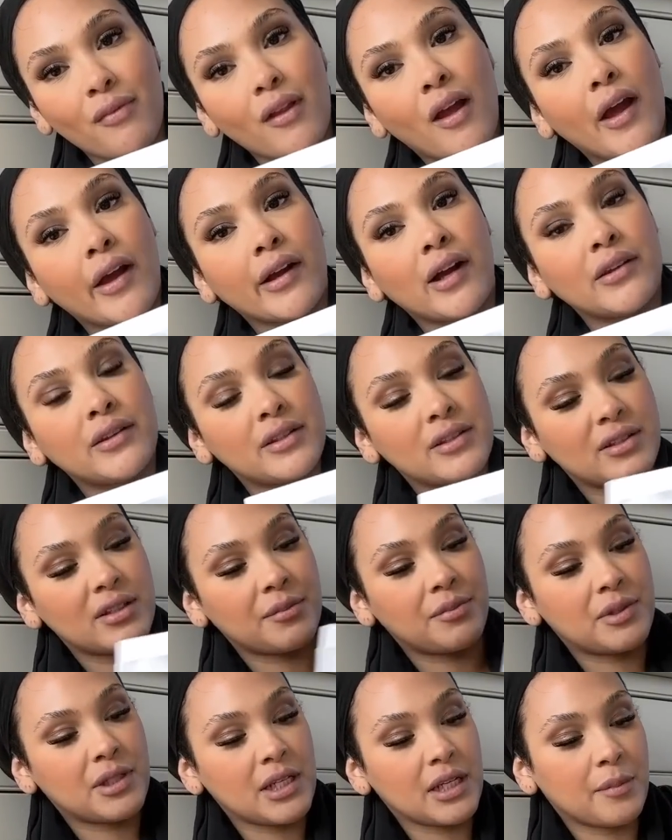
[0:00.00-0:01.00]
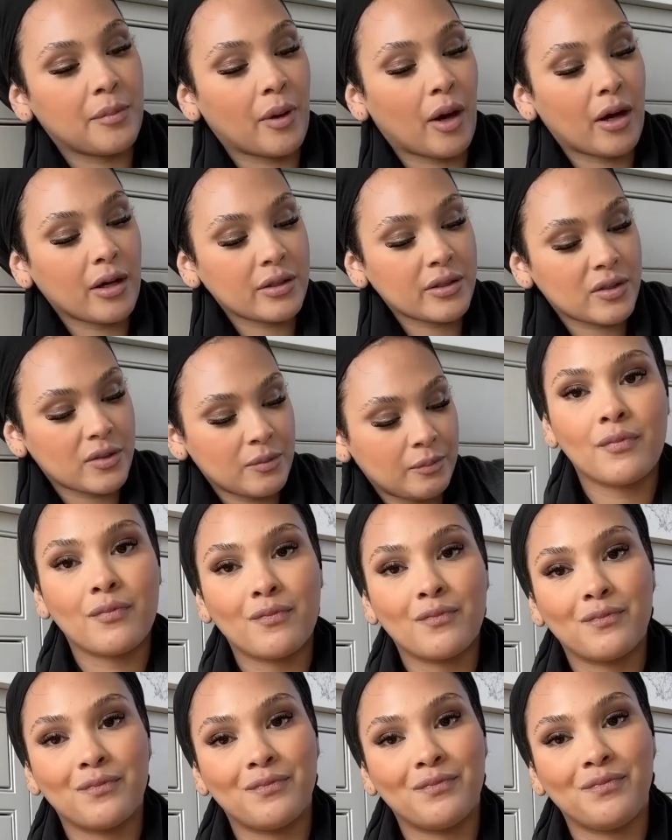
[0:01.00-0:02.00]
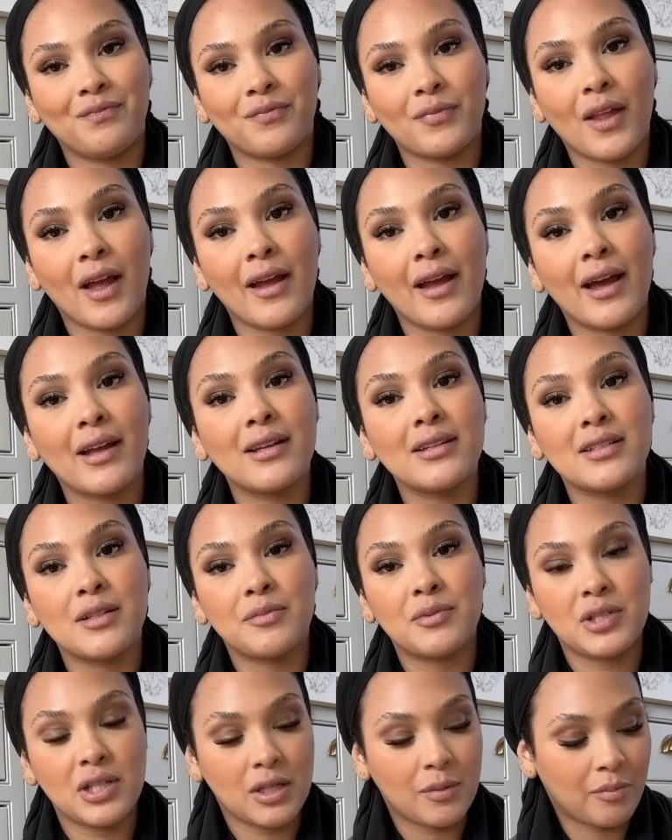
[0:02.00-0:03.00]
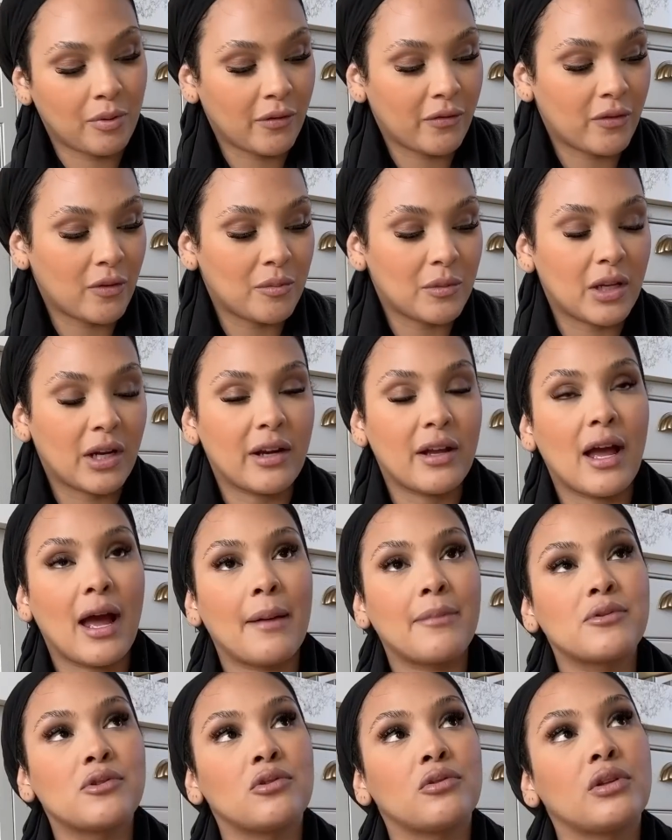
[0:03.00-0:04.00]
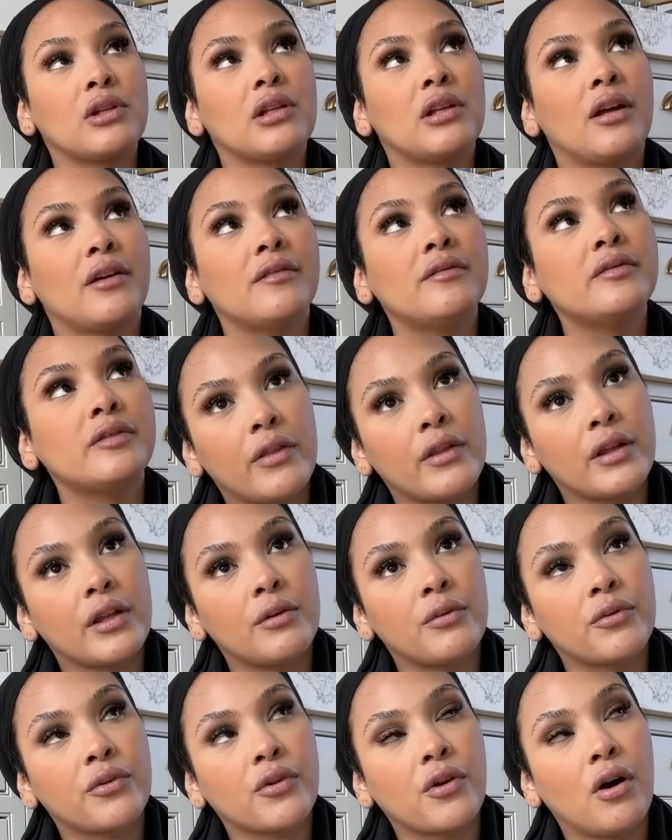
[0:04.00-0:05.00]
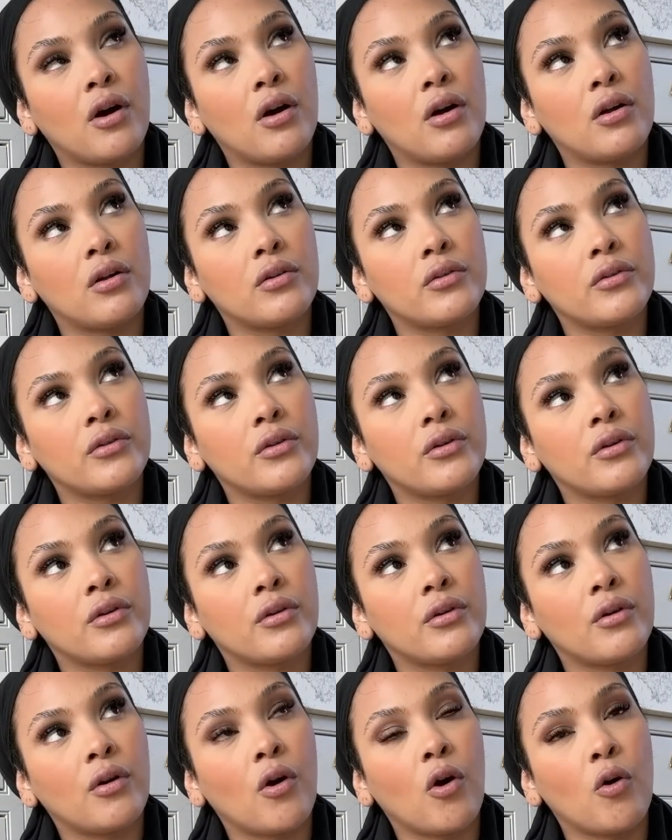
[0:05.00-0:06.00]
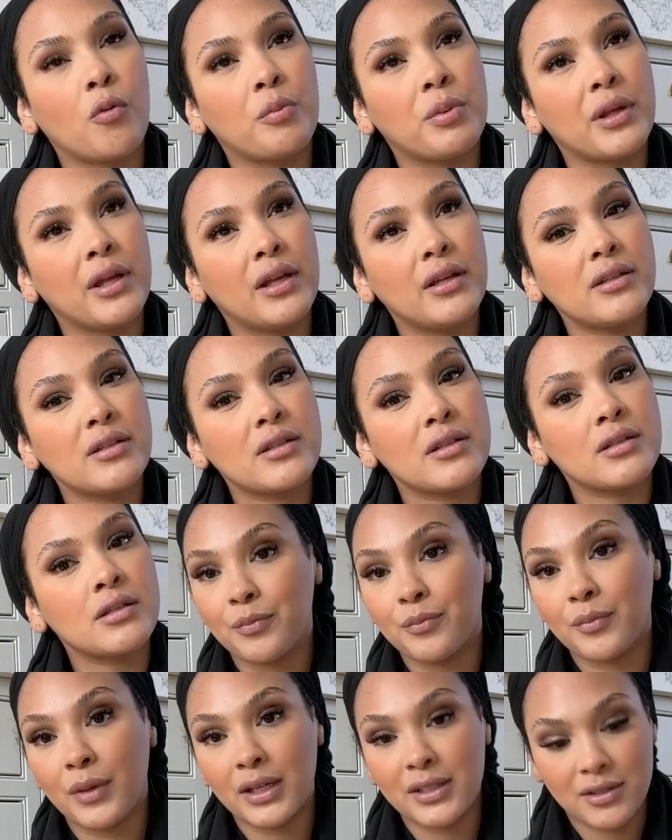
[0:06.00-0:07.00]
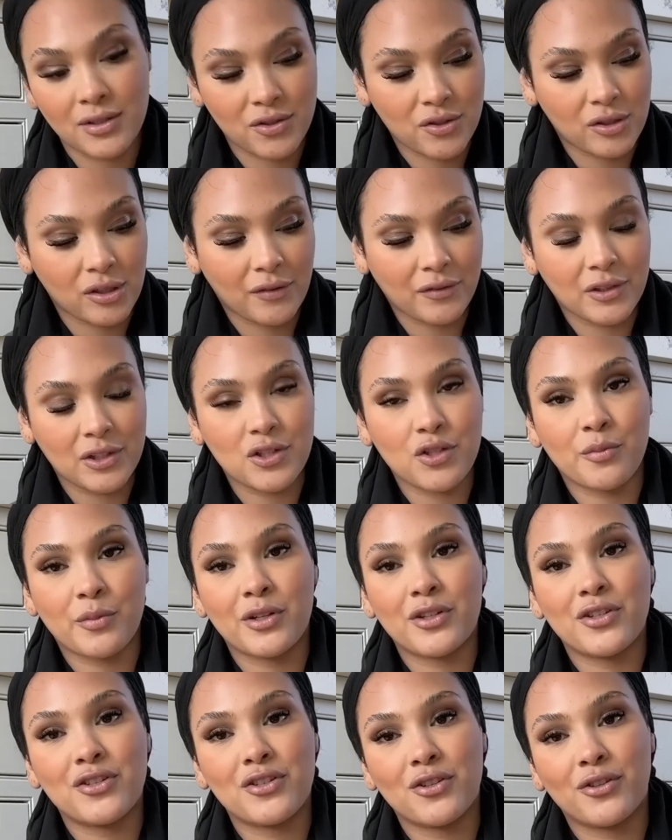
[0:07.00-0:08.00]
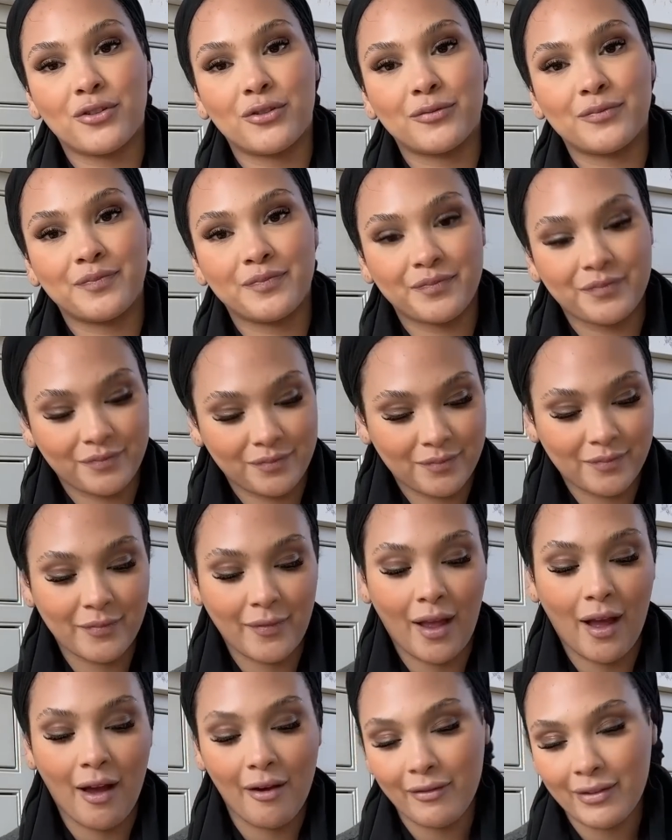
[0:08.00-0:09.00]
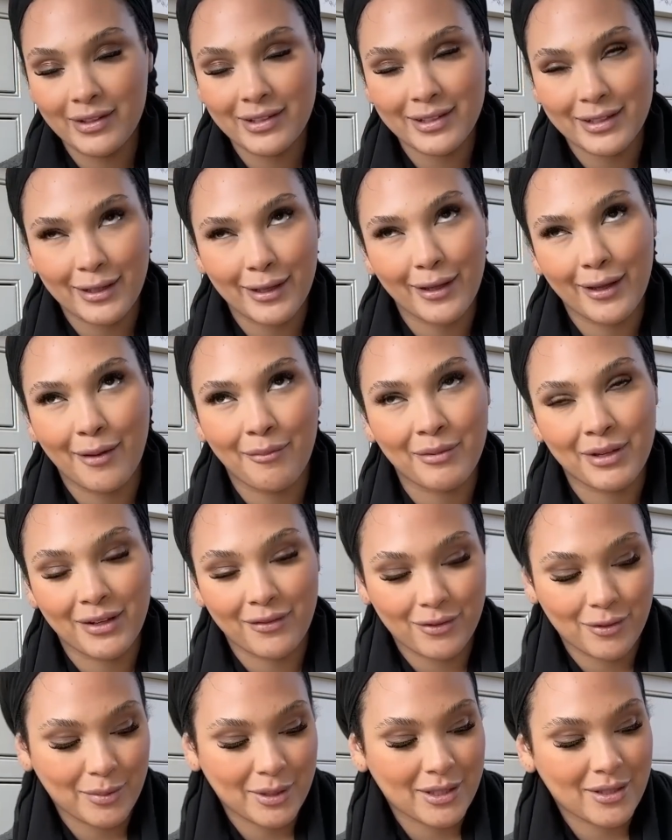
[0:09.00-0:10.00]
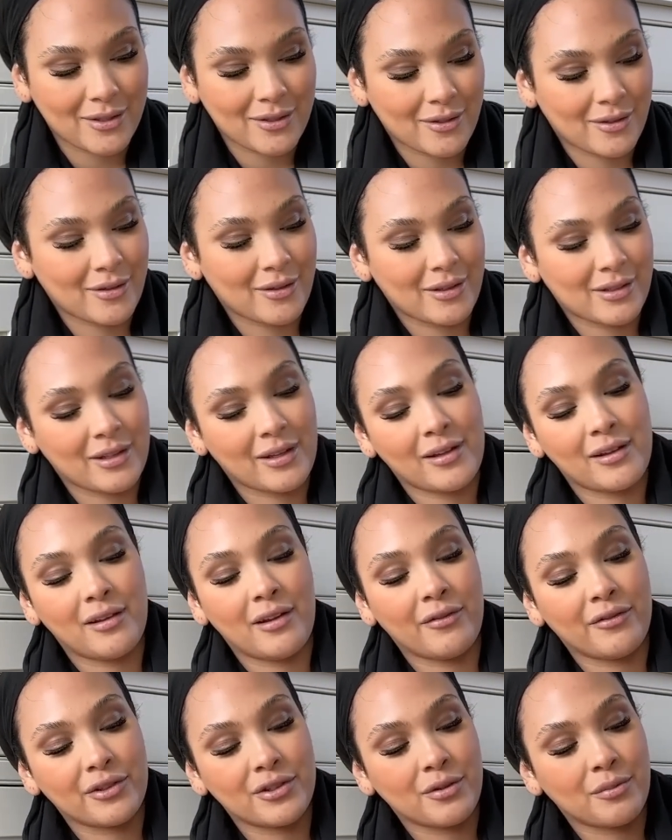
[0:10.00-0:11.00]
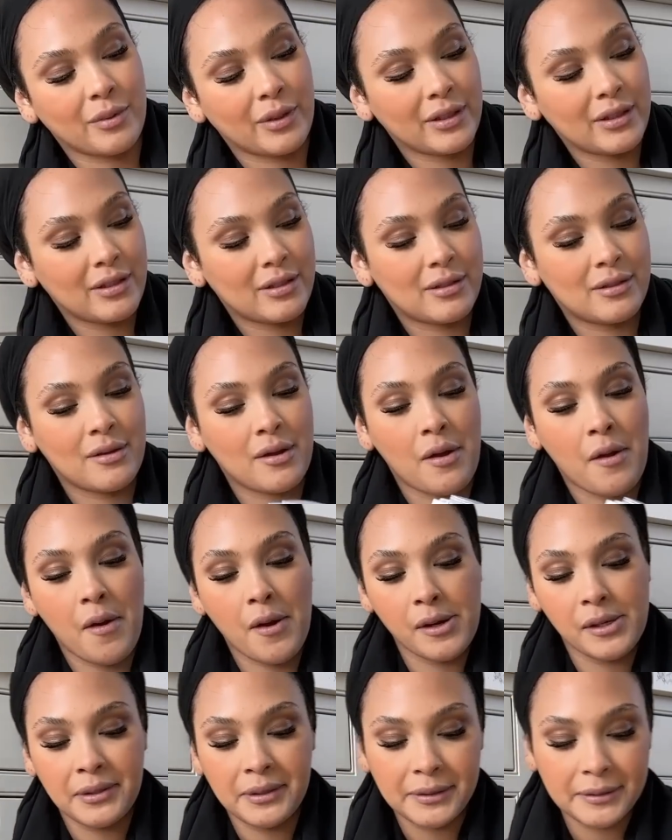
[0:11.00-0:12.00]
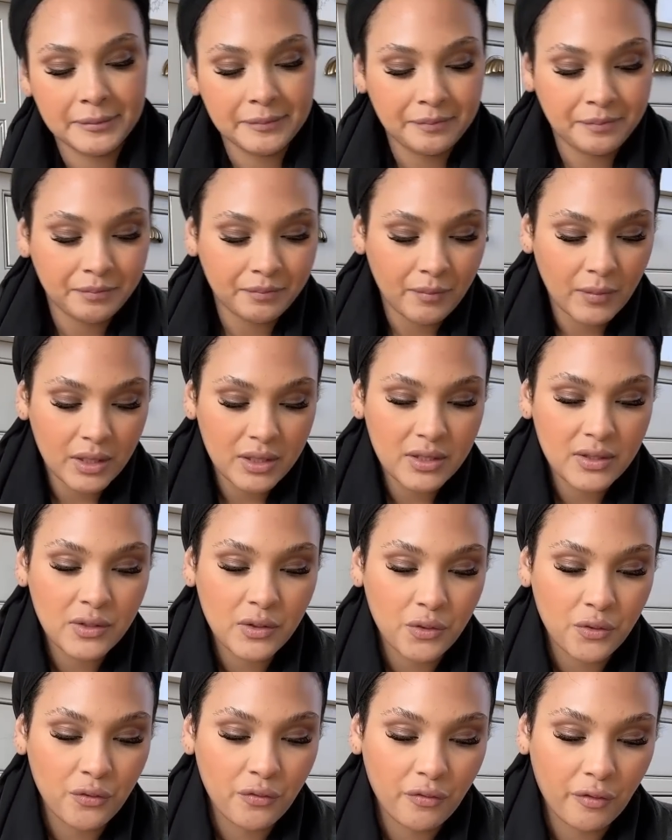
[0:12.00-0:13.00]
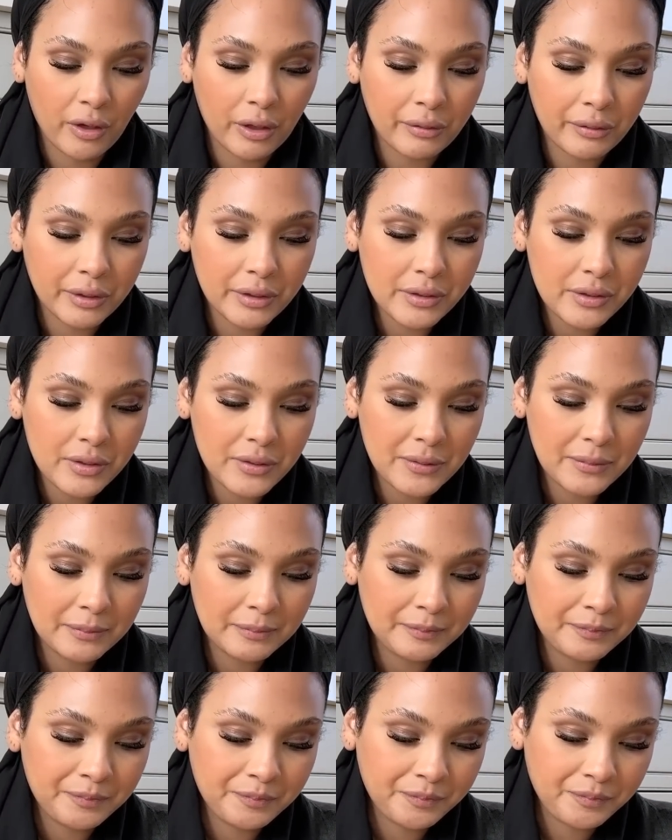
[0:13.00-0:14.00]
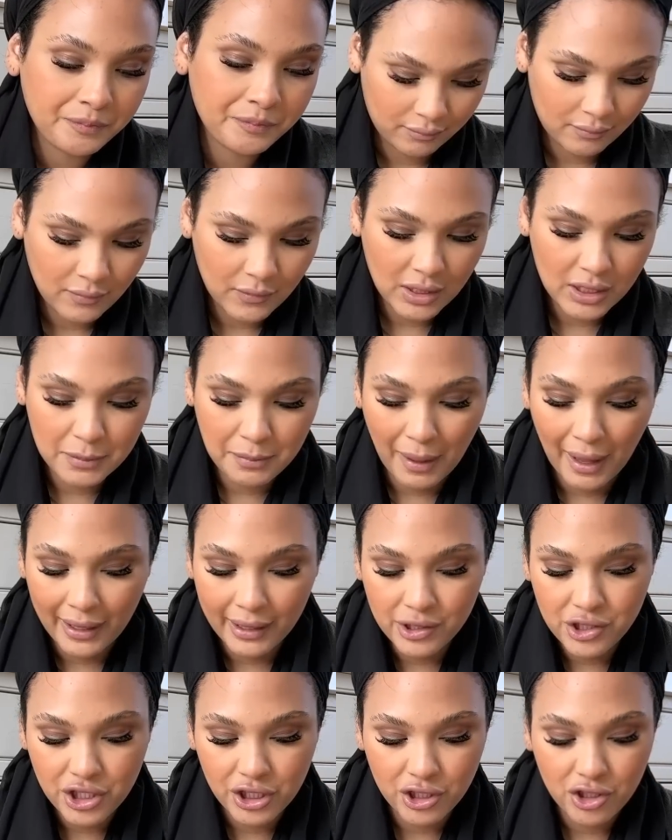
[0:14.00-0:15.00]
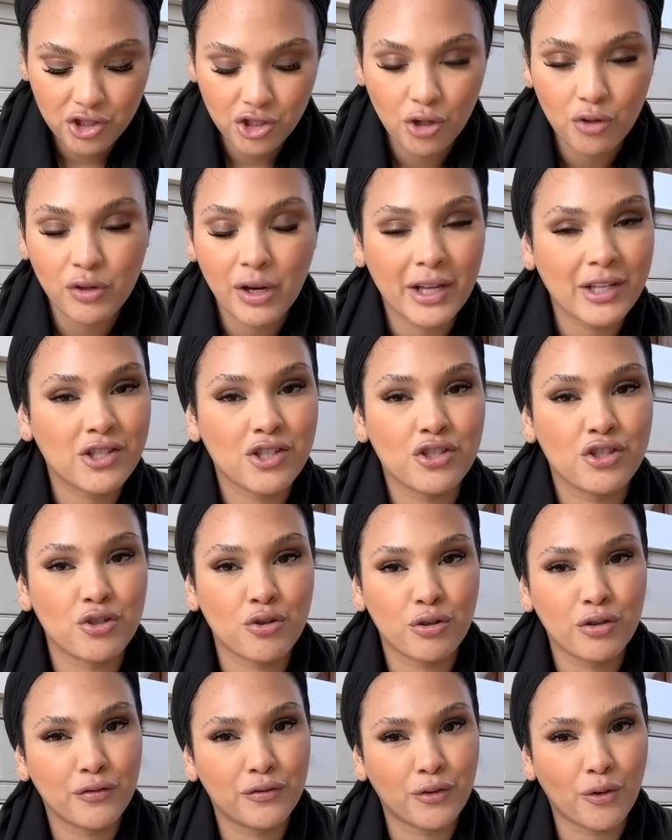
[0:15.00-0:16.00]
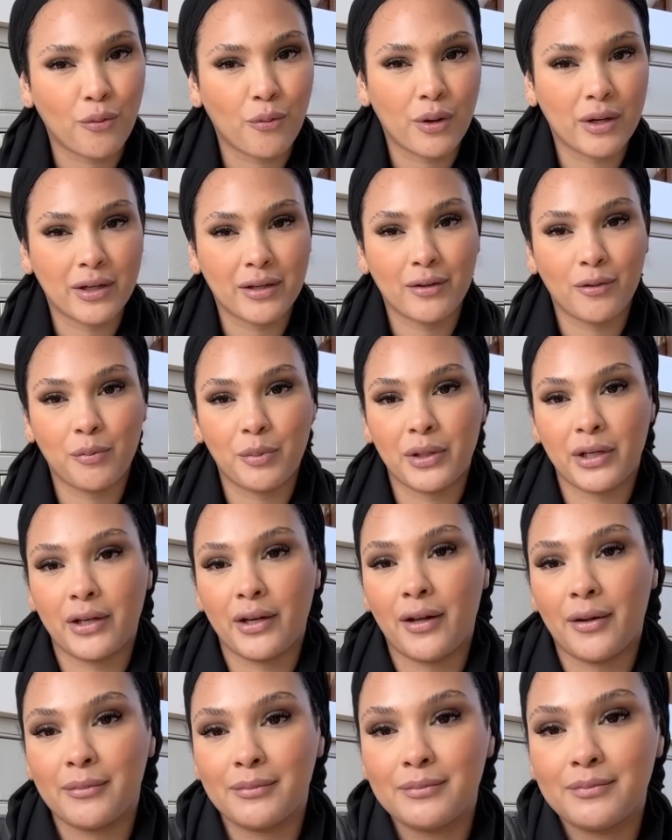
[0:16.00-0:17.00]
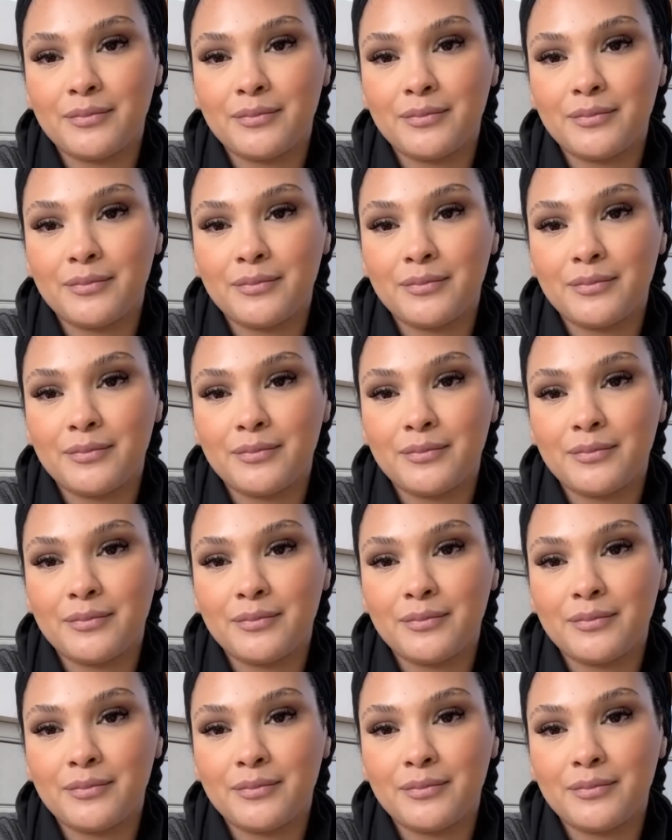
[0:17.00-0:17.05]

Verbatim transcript: I got this Diptyque box. I had a Diptyque perfume that I absolutely love. I think it was called Opius. My sister loved it so much, so obviously I'm gonna give it to my sister because I love it to bits. This is a new fragrance. This packaging is so nice. You sort of don't want to open it up.